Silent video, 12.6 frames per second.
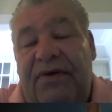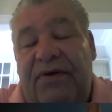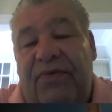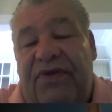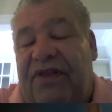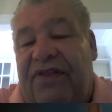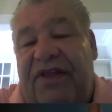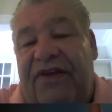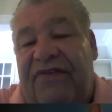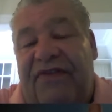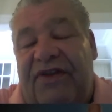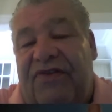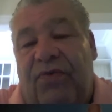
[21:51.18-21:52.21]
with the
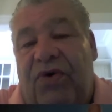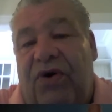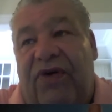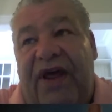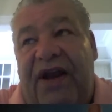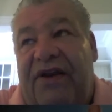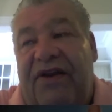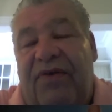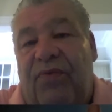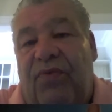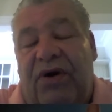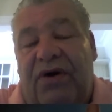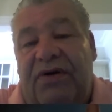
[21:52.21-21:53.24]
things of this world, and it
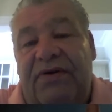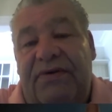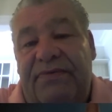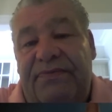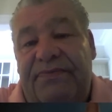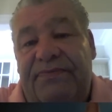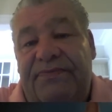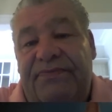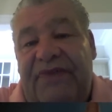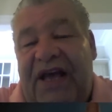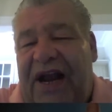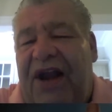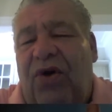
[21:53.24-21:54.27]
didn't work.
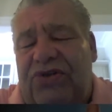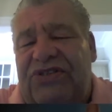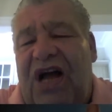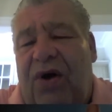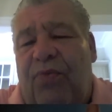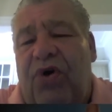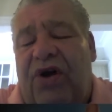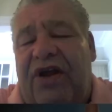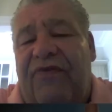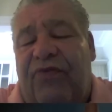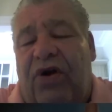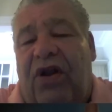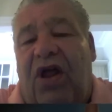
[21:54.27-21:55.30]
And I know it's not working
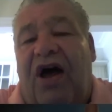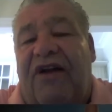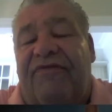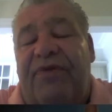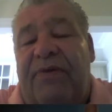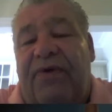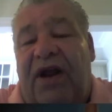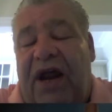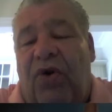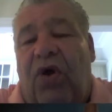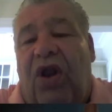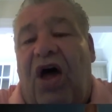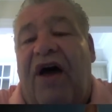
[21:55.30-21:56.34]
for a lot of people. I
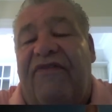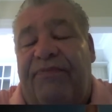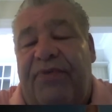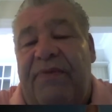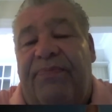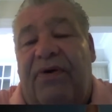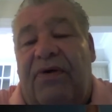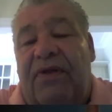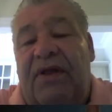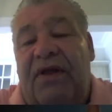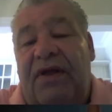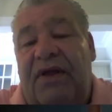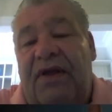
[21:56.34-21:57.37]
know a lot of people
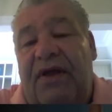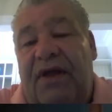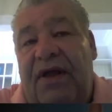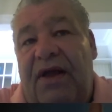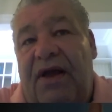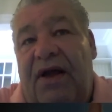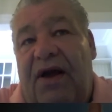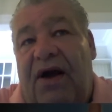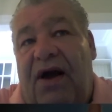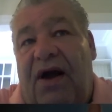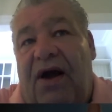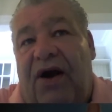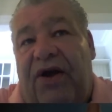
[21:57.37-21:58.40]

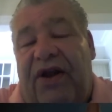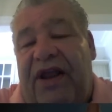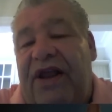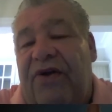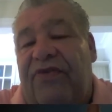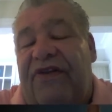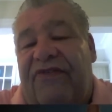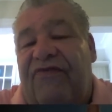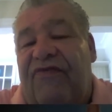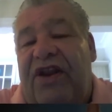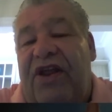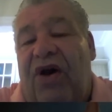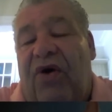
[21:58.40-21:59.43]
are going to hear this
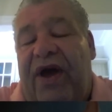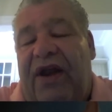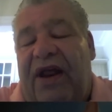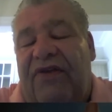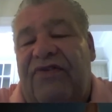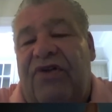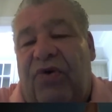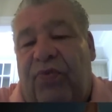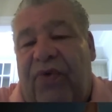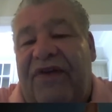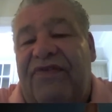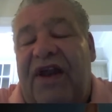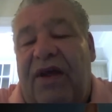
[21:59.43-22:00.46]
video and, and it's going to
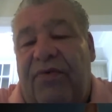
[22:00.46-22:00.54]
resonate